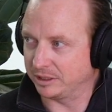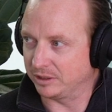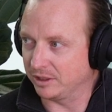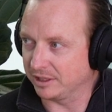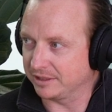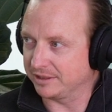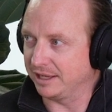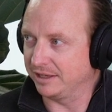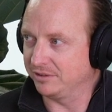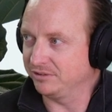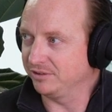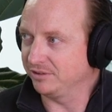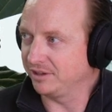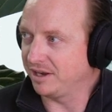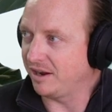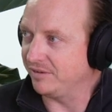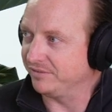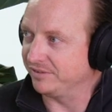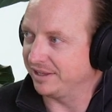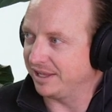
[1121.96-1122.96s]
like that to
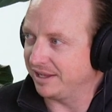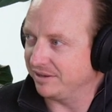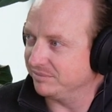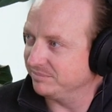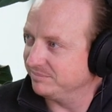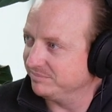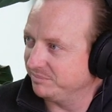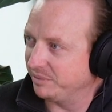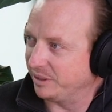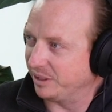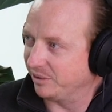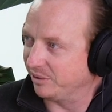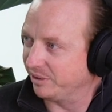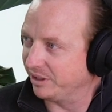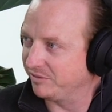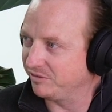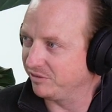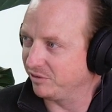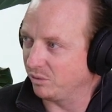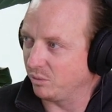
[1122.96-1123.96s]
cover that period
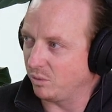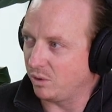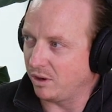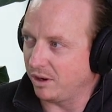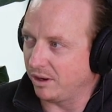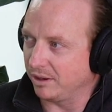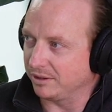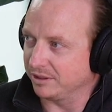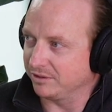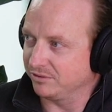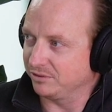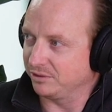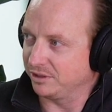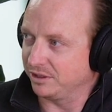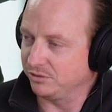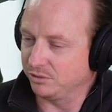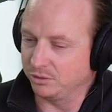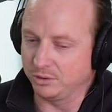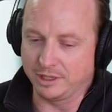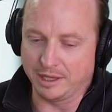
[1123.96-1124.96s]
for a while until you
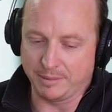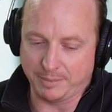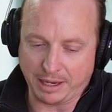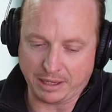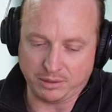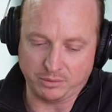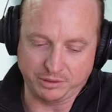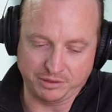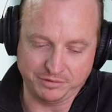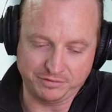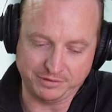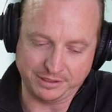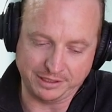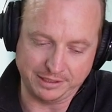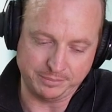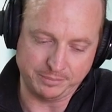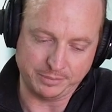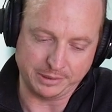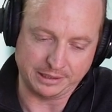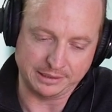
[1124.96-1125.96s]
do get back on your
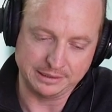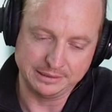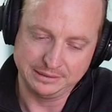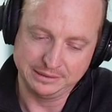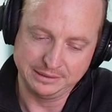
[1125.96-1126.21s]
feet. But